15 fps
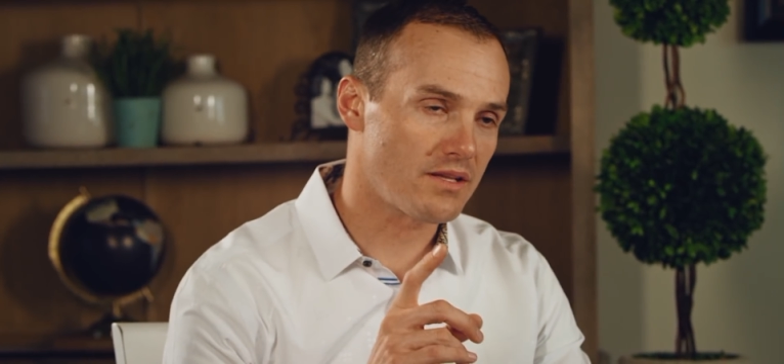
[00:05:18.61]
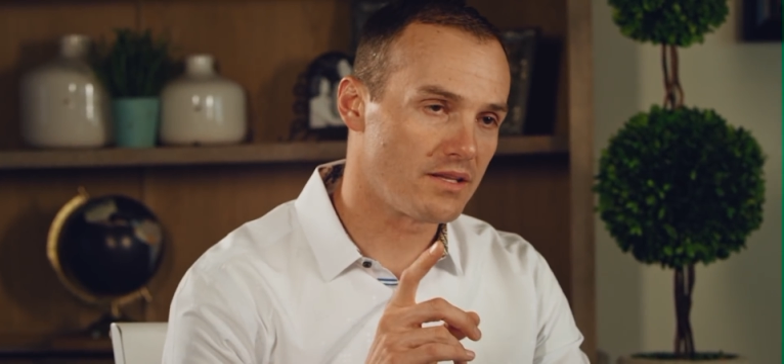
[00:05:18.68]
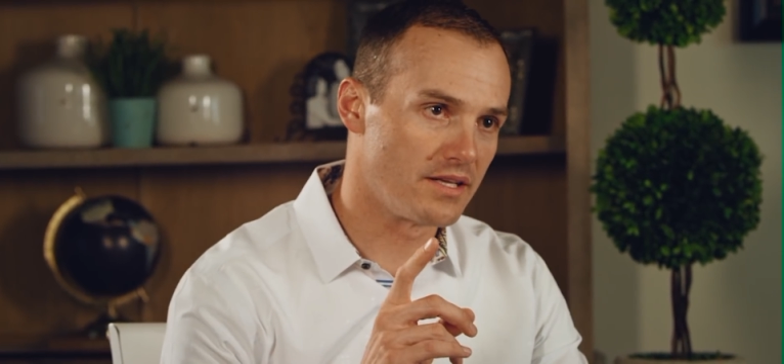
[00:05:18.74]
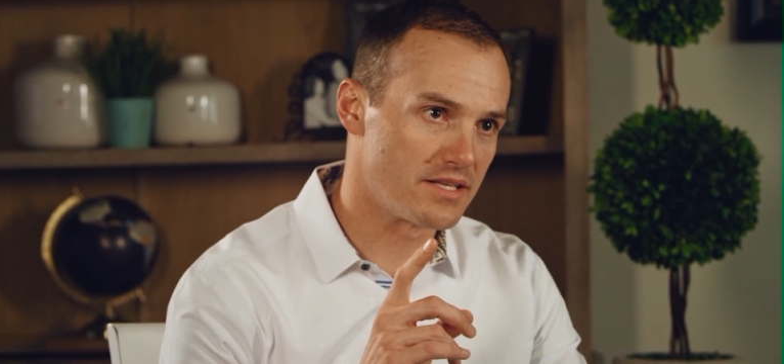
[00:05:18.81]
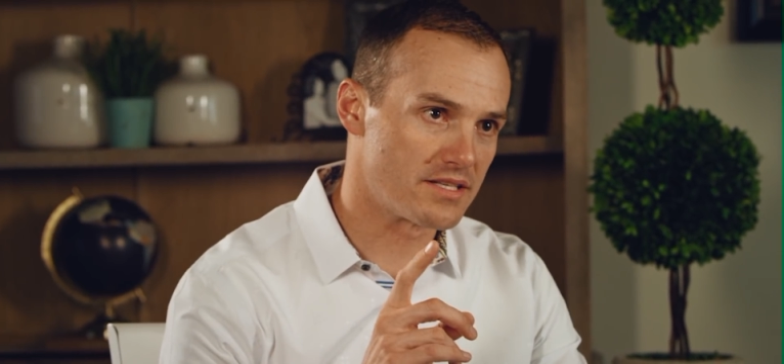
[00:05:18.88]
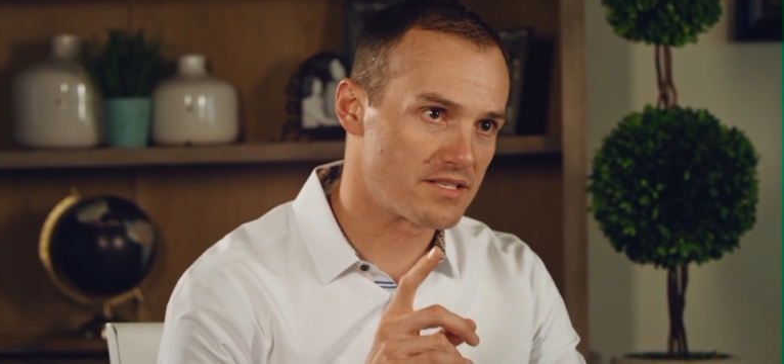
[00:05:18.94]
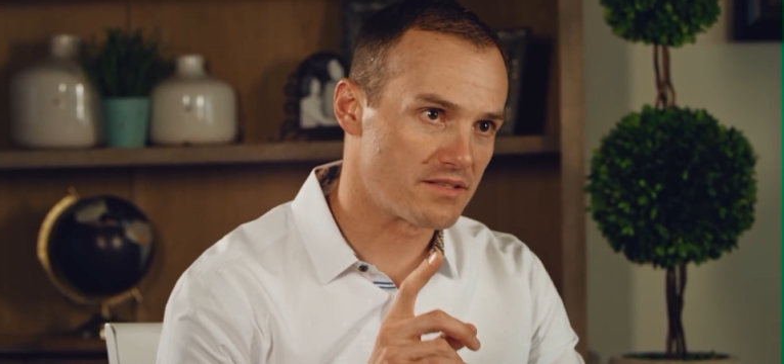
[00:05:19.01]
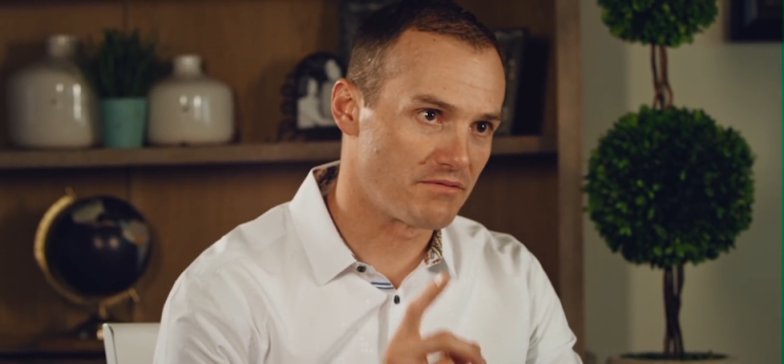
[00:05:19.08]

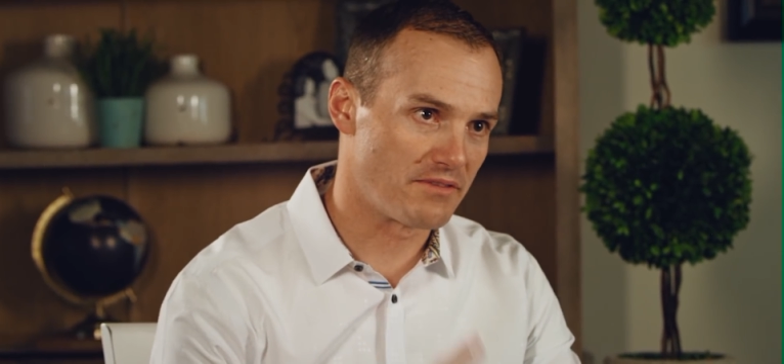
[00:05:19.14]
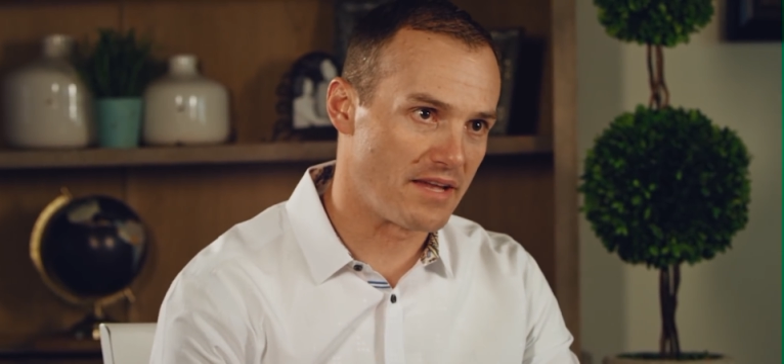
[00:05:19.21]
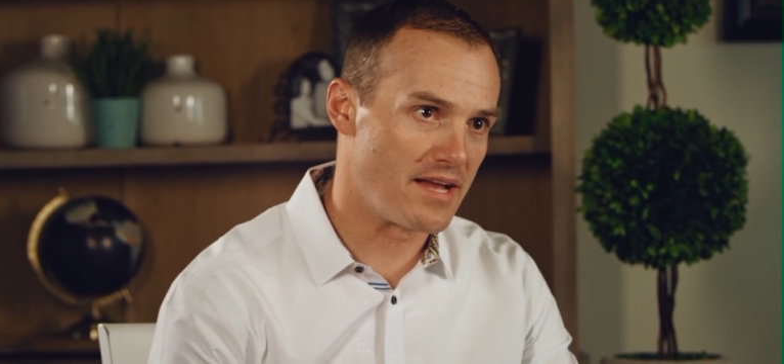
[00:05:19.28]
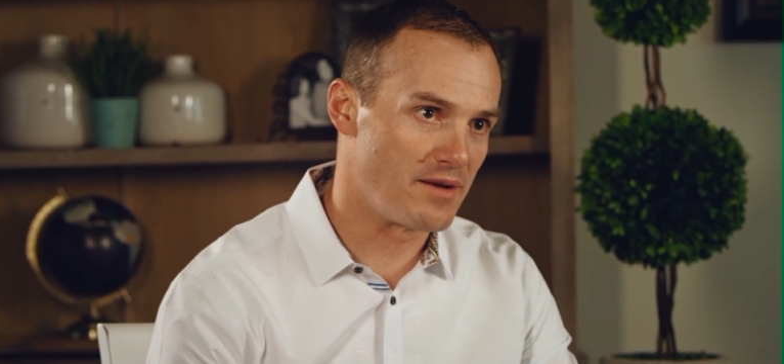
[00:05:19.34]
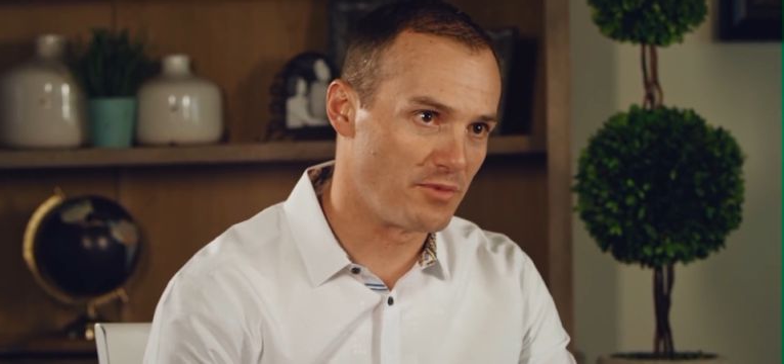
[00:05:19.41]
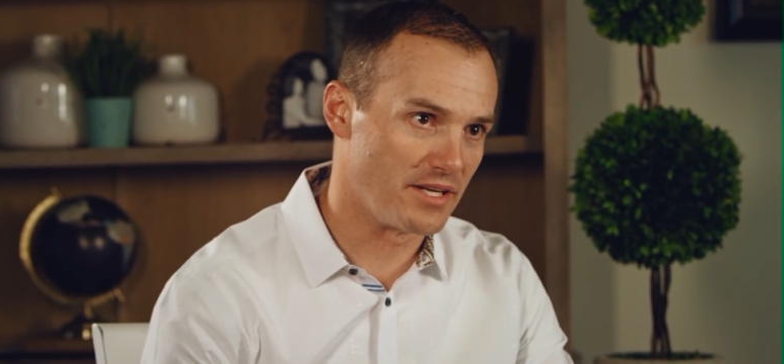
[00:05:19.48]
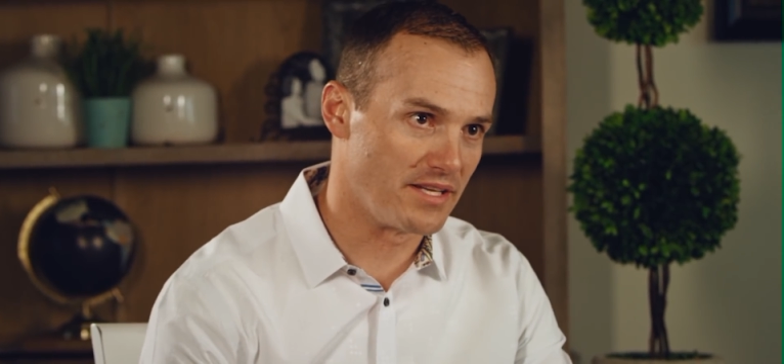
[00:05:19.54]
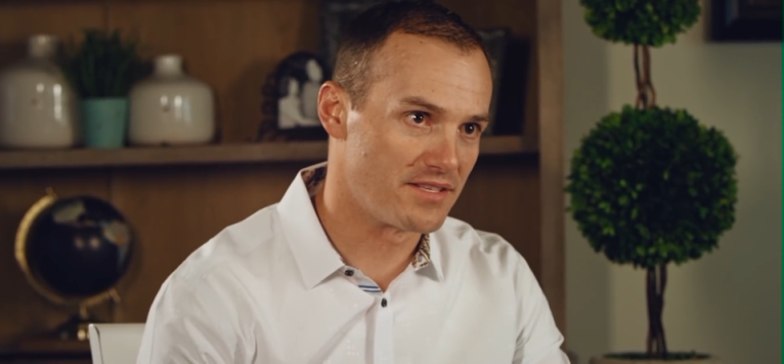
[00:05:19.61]
that it's the
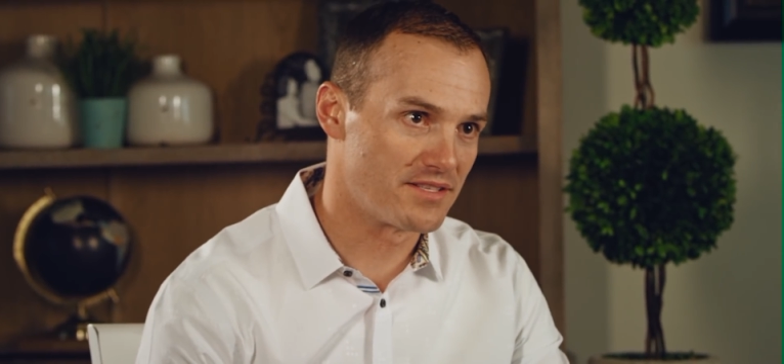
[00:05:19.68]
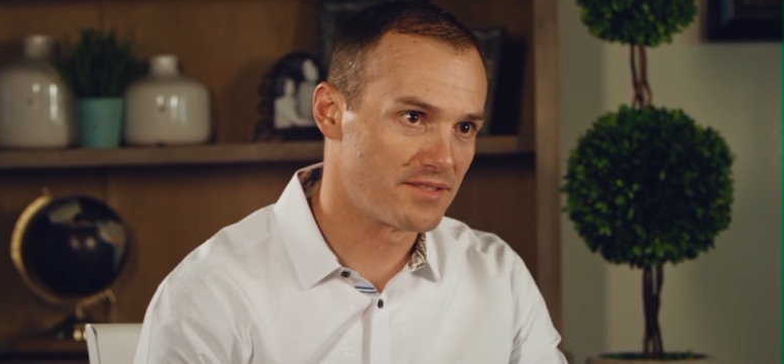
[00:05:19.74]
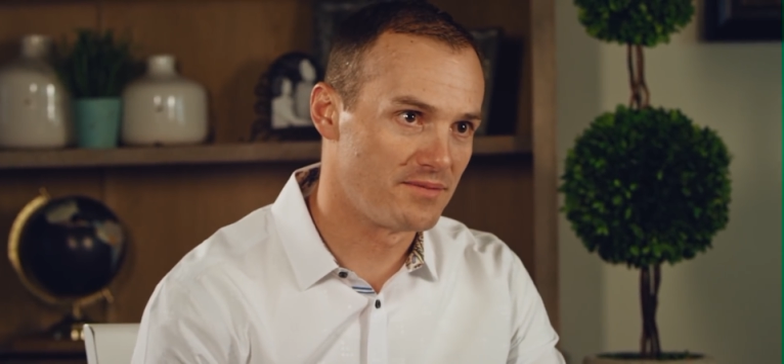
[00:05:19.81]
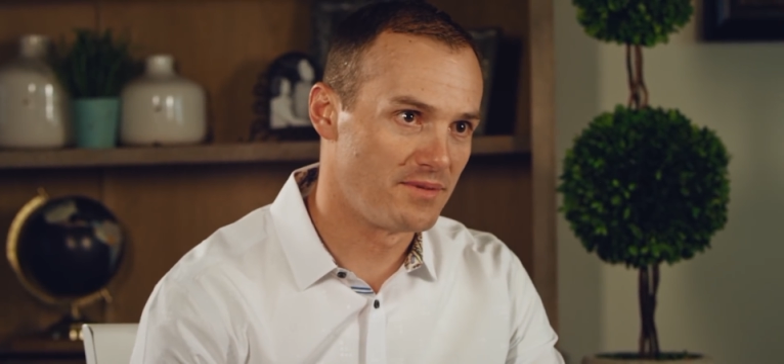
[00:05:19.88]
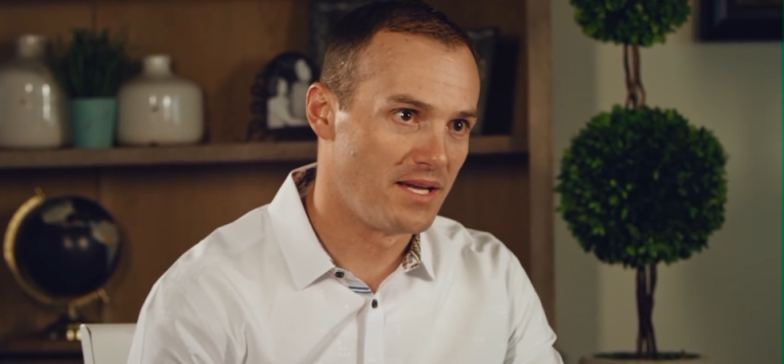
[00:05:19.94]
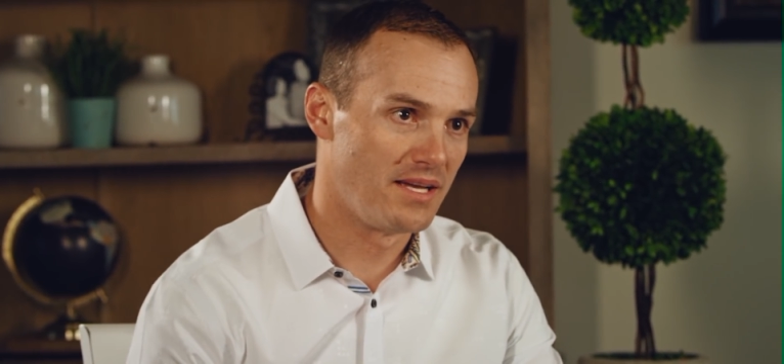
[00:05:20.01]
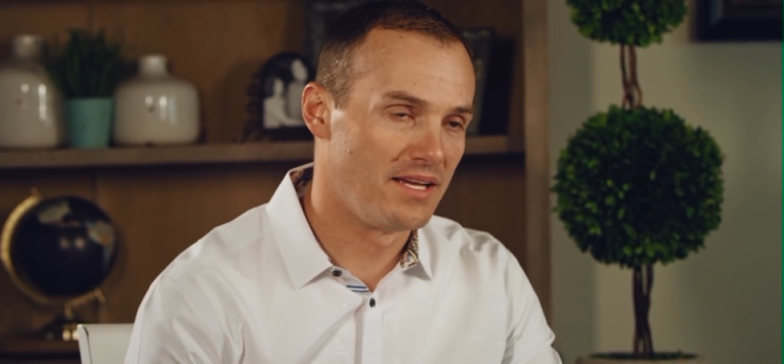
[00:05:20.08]
families